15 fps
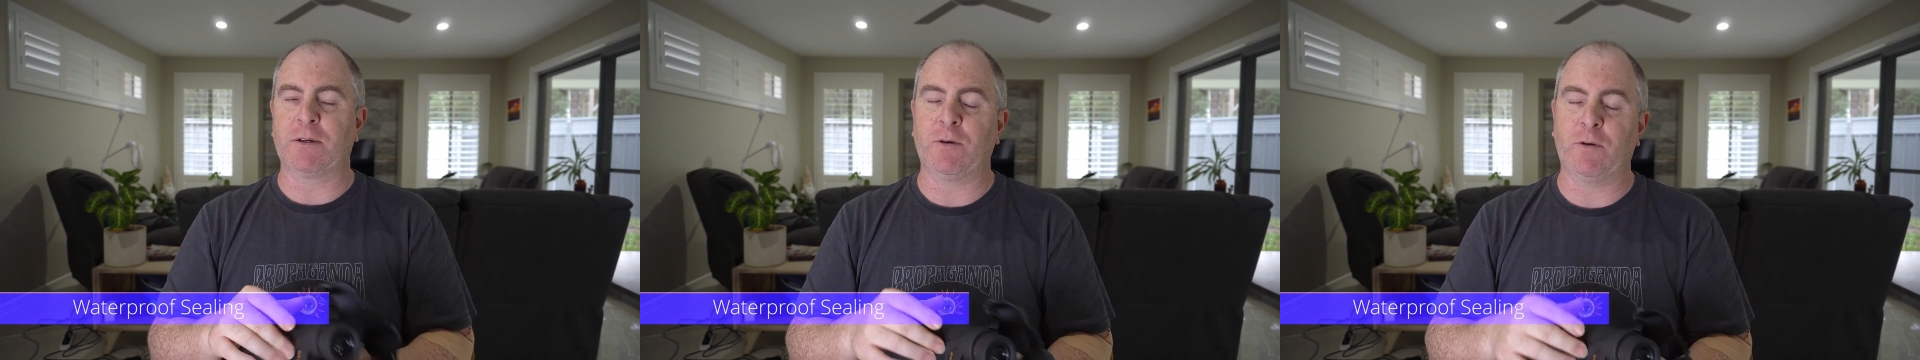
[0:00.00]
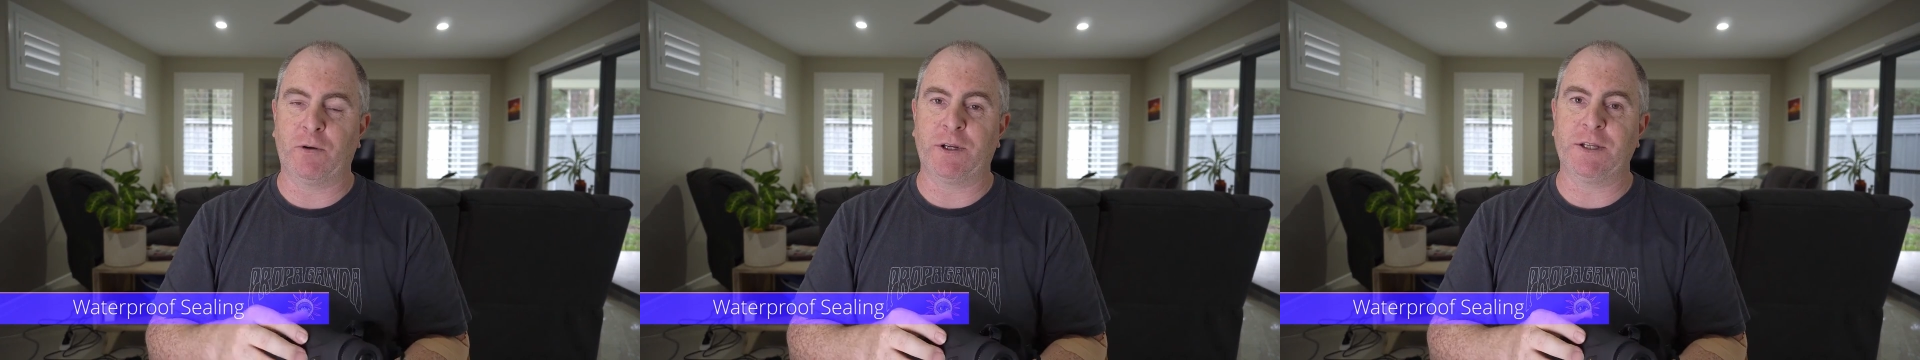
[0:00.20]

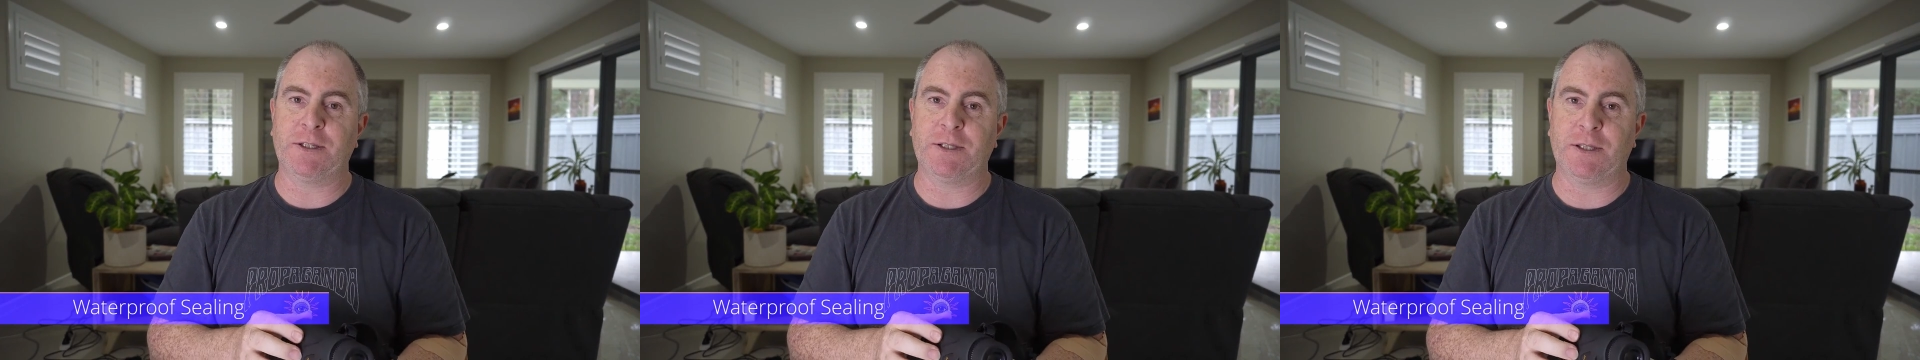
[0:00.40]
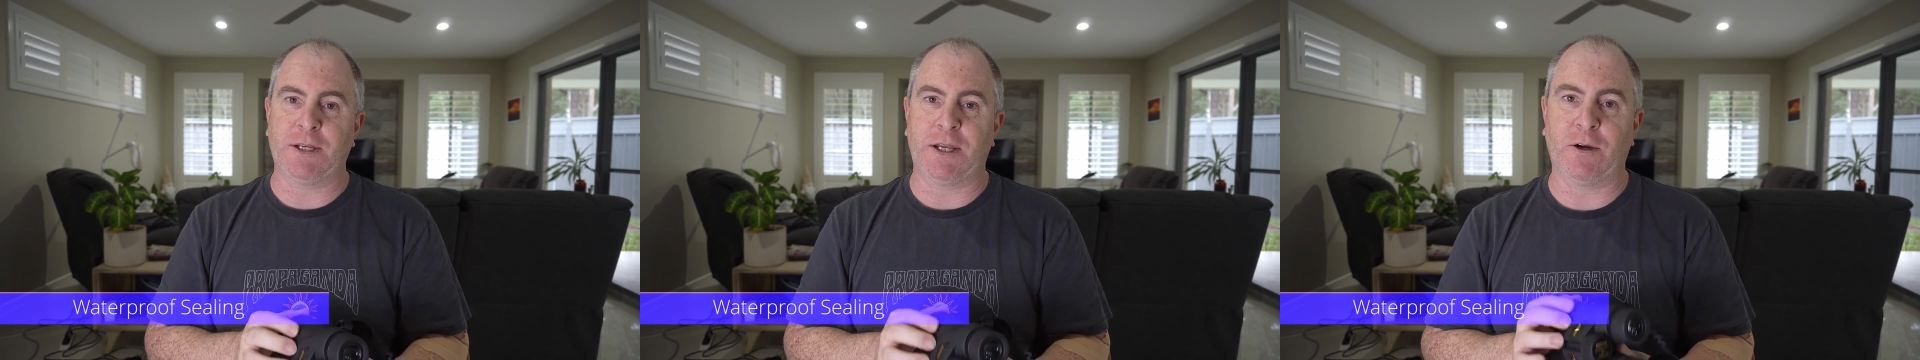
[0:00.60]
according
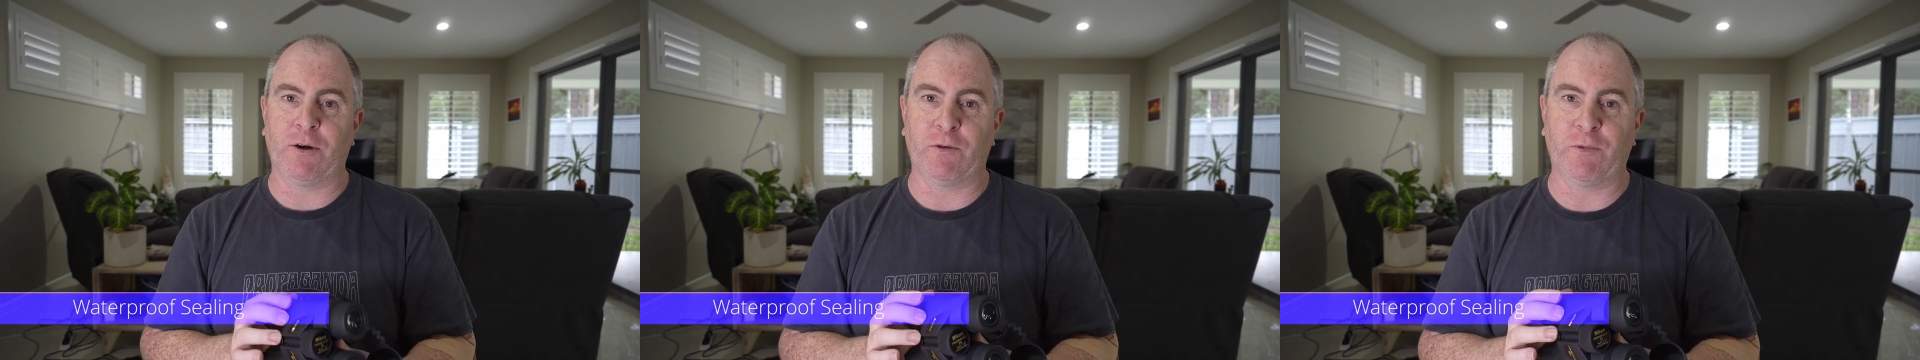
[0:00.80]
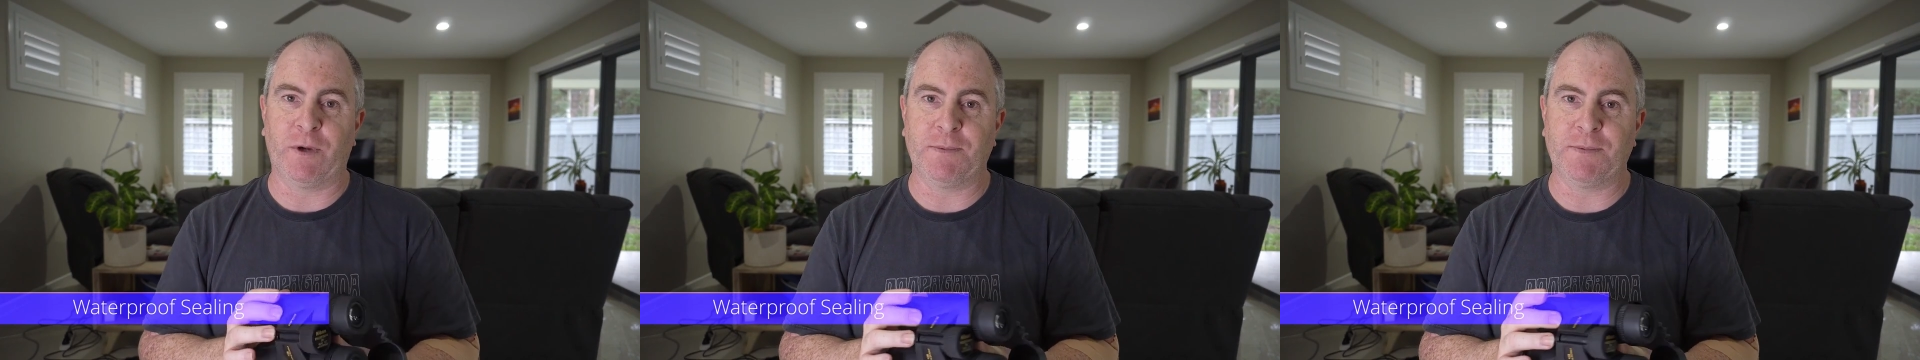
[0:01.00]
to the
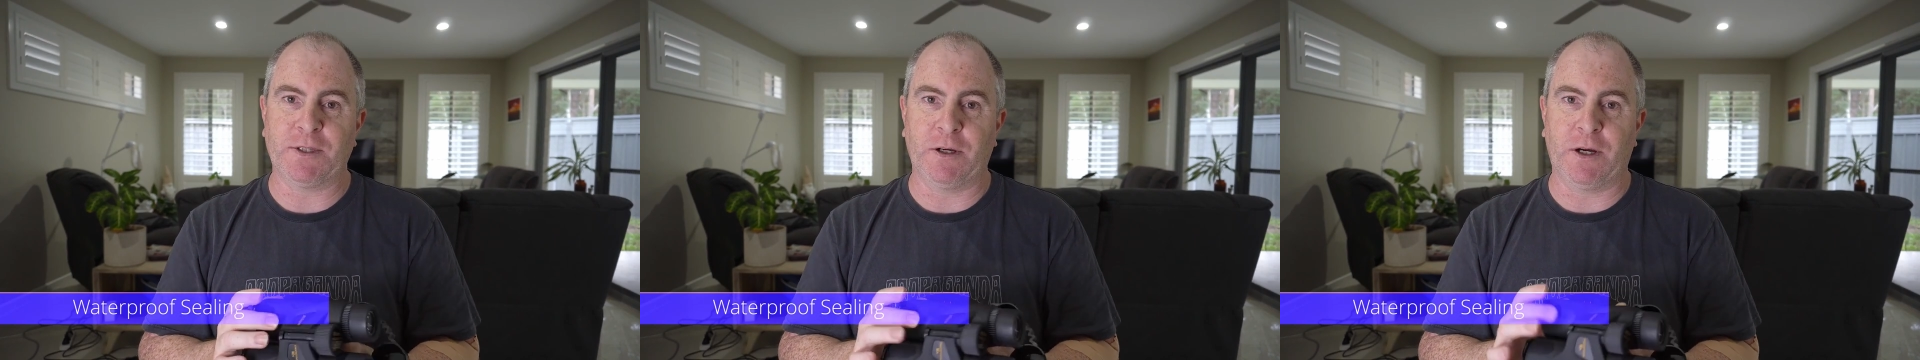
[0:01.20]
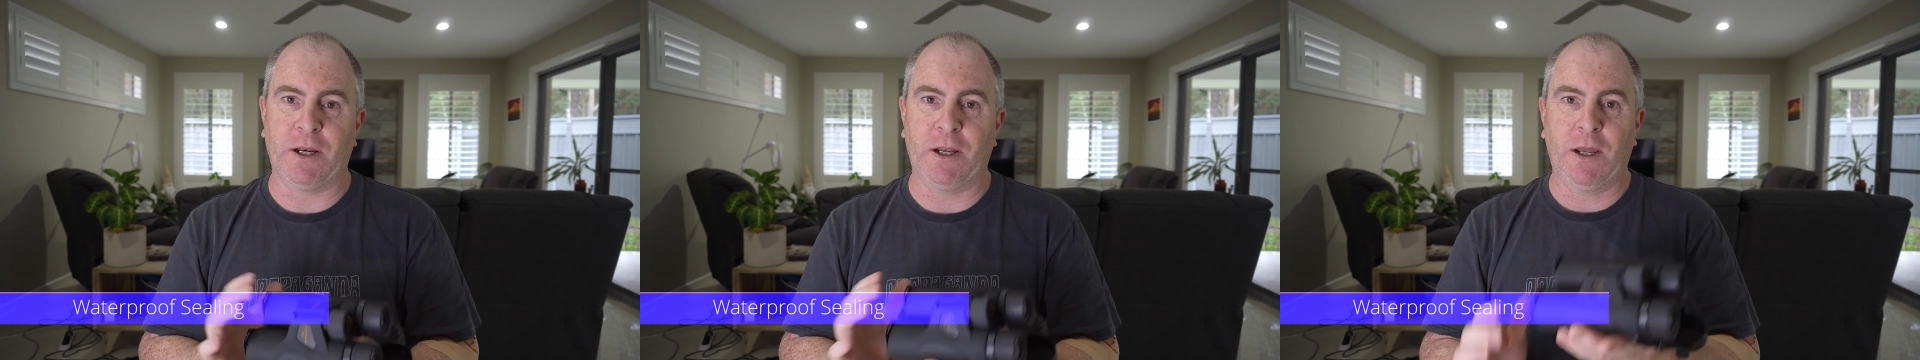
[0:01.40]
Nikon
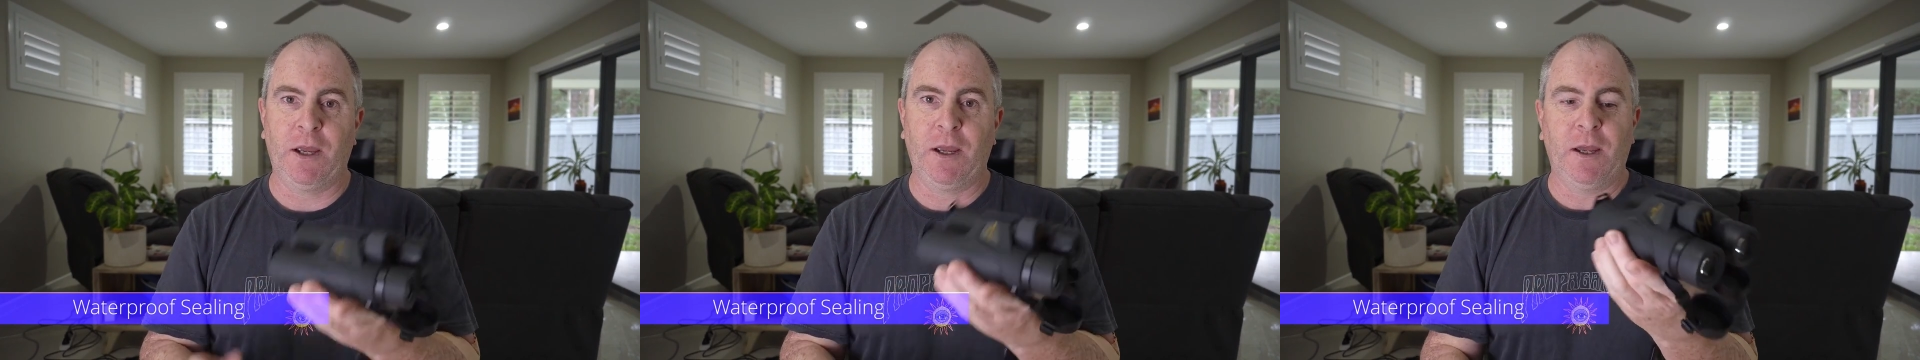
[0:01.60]
website.